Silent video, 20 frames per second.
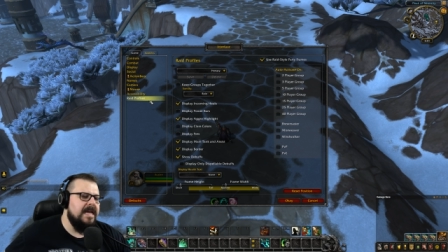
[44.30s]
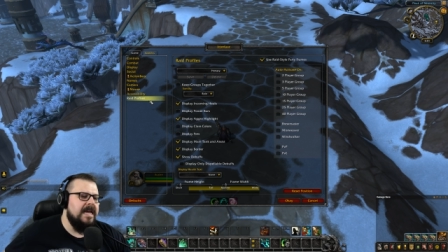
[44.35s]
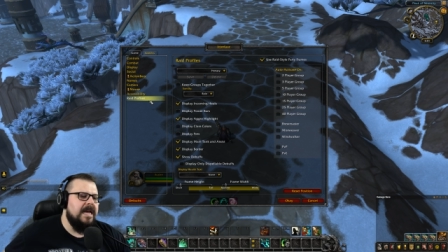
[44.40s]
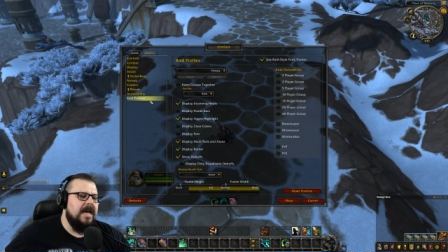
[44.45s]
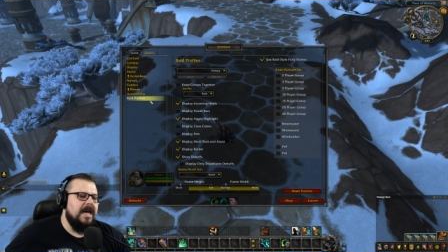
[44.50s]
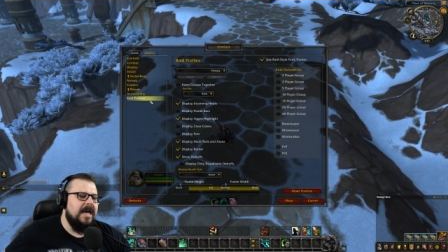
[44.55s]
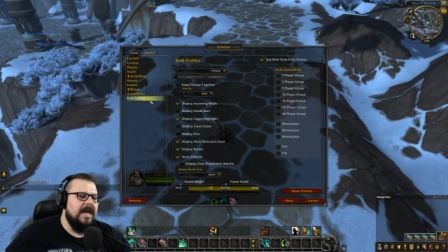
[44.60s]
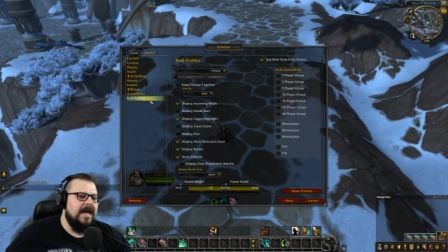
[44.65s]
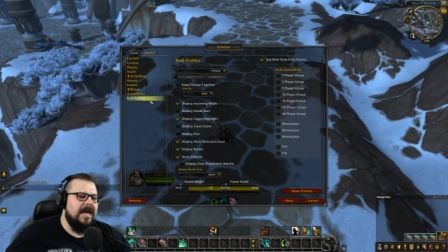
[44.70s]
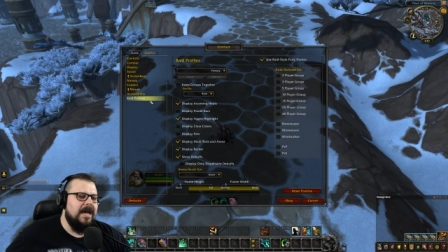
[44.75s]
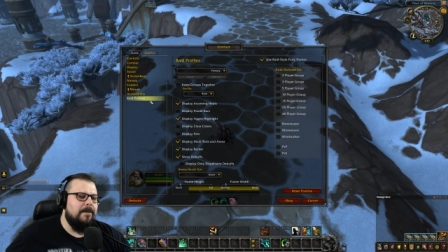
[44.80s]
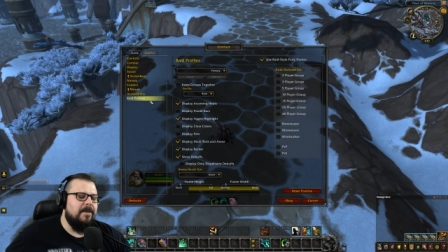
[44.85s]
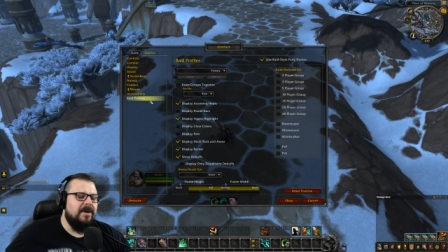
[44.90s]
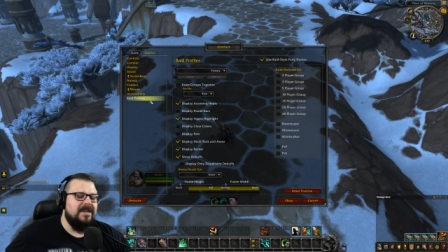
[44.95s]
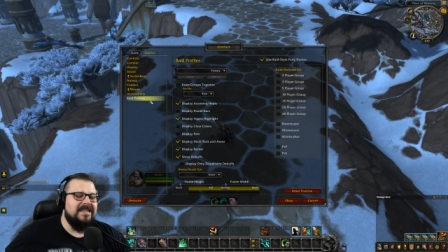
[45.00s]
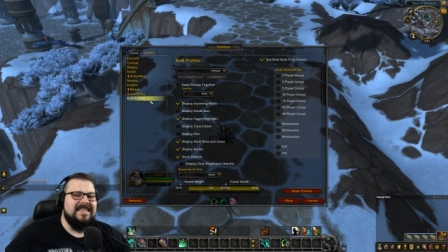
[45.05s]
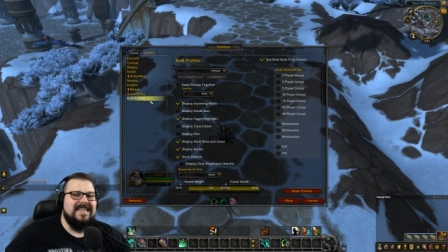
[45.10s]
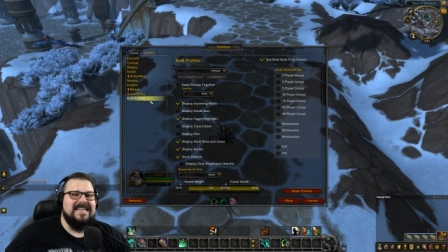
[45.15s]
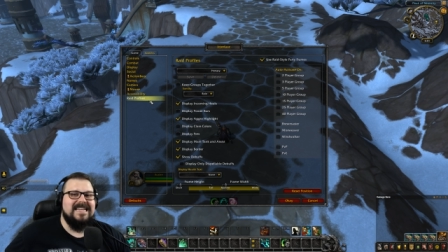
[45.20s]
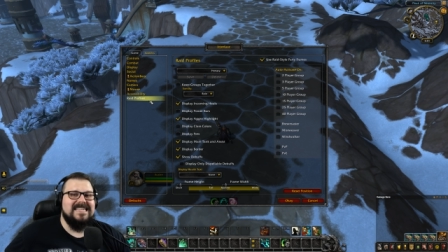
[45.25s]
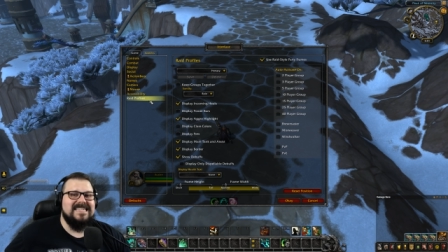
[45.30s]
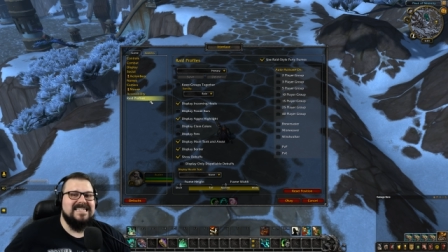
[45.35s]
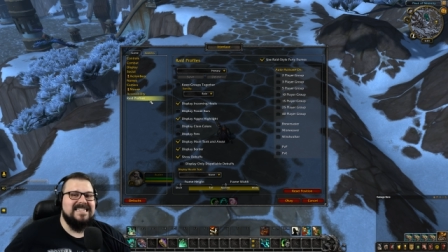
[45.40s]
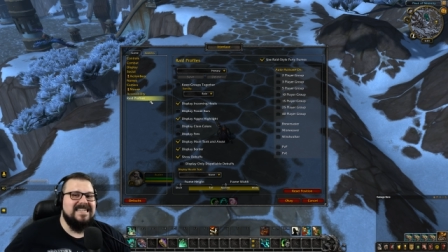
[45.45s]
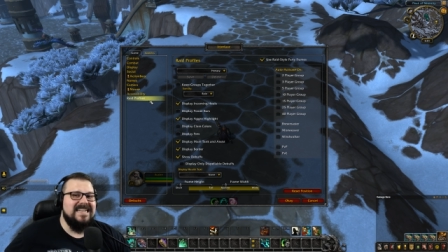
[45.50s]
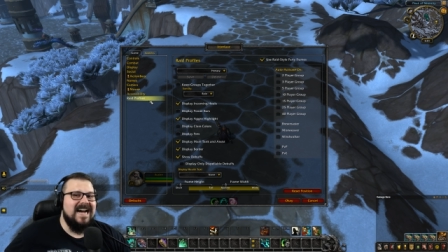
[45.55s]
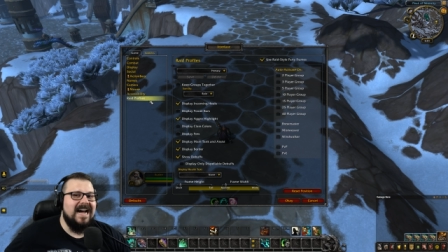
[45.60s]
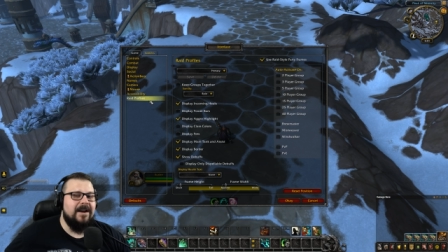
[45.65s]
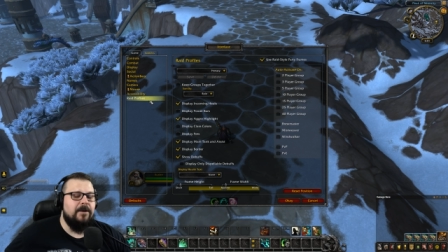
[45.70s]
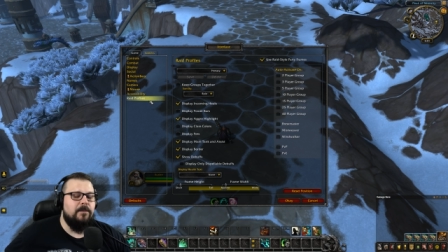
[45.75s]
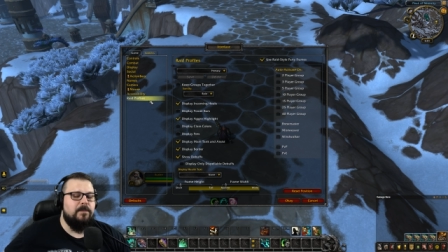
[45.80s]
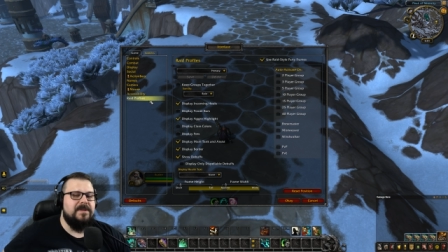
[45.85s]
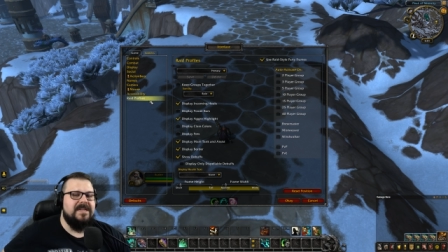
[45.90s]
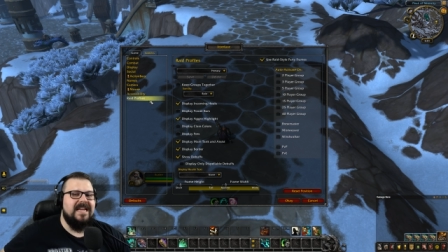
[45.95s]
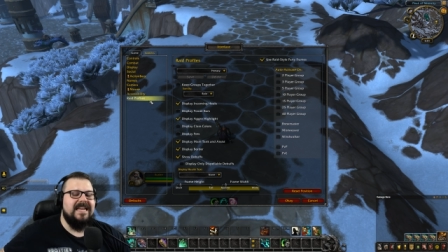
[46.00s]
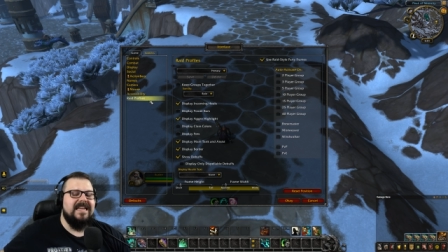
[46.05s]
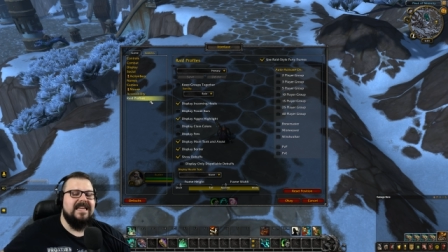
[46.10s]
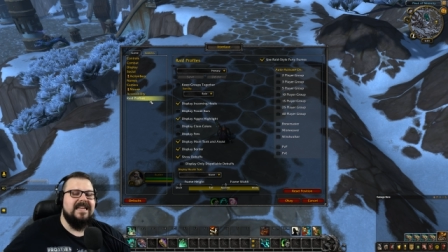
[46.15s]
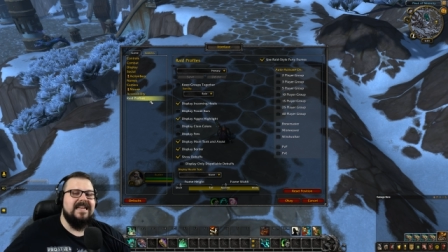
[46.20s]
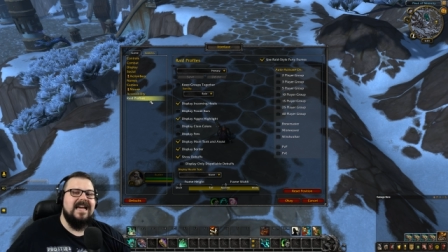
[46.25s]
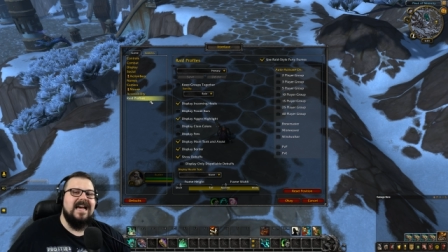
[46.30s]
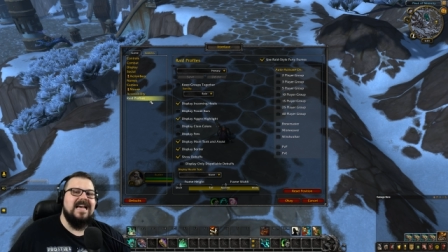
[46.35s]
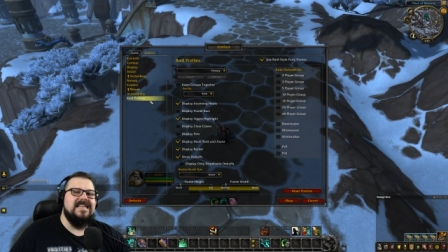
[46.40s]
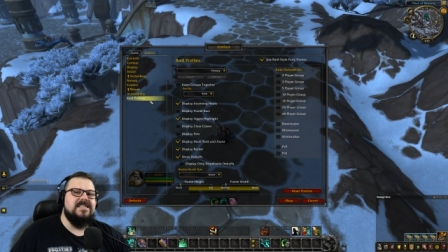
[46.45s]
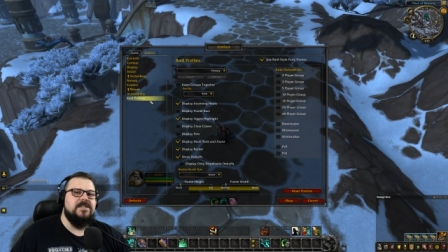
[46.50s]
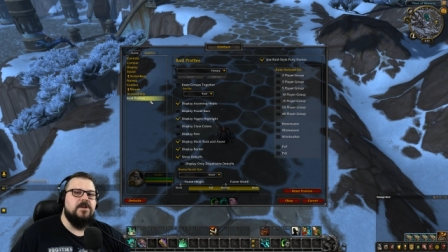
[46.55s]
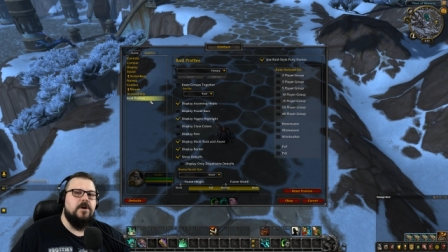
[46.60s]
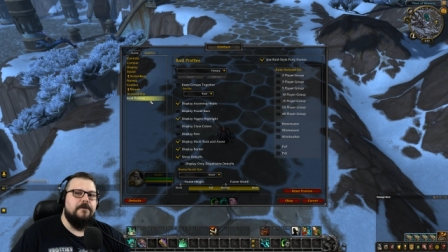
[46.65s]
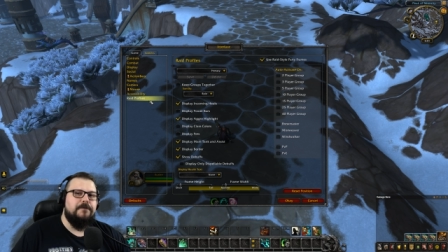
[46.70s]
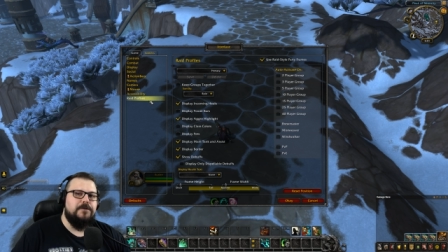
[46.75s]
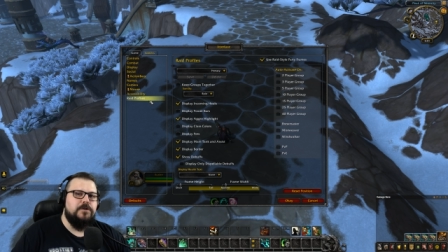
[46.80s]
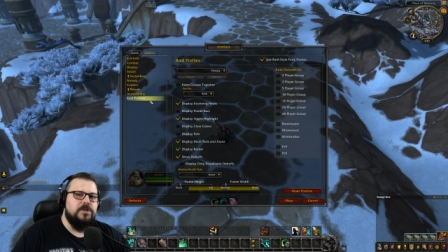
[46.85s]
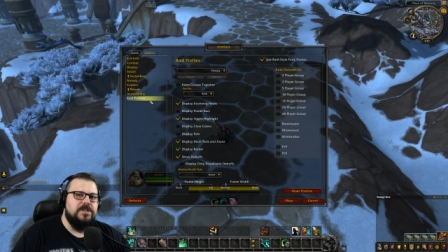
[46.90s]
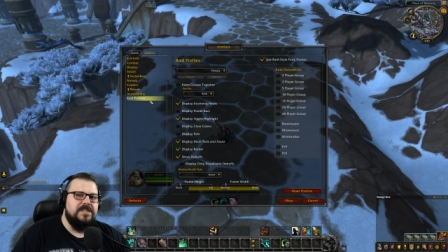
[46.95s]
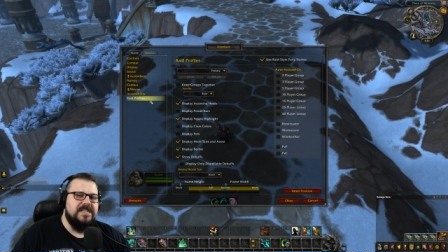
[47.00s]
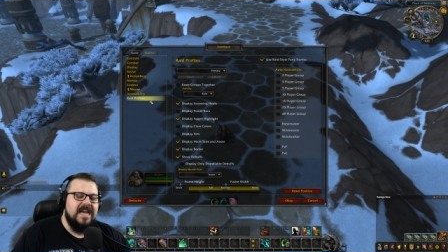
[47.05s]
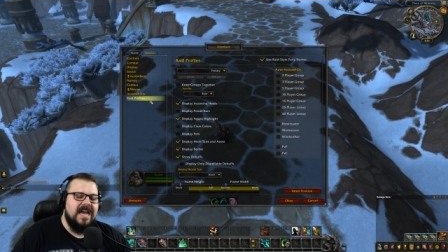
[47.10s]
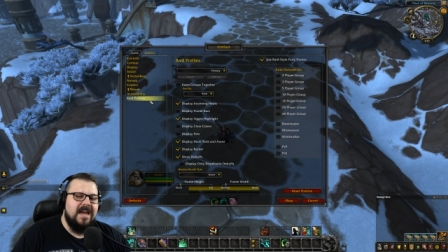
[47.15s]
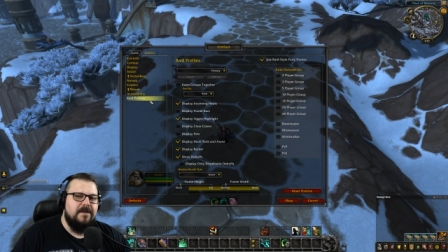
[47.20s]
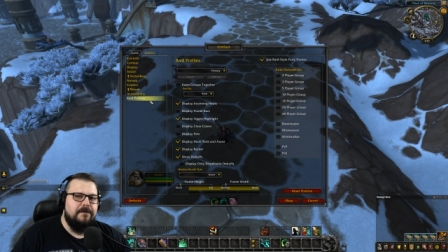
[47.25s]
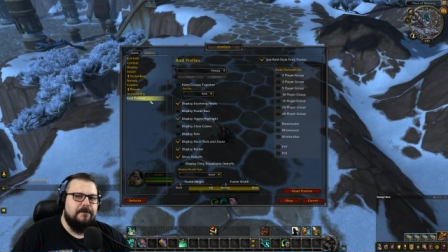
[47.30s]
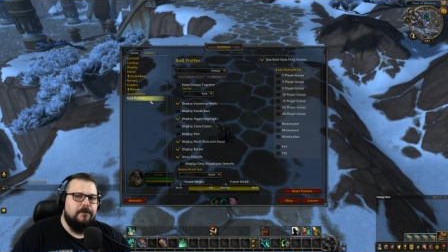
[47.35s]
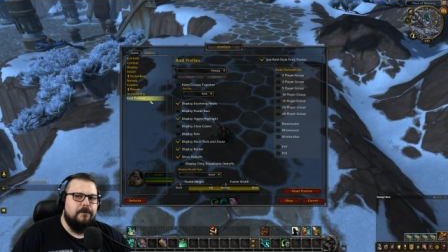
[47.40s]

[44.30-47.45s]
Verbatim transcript: uh, but it is not updated as of today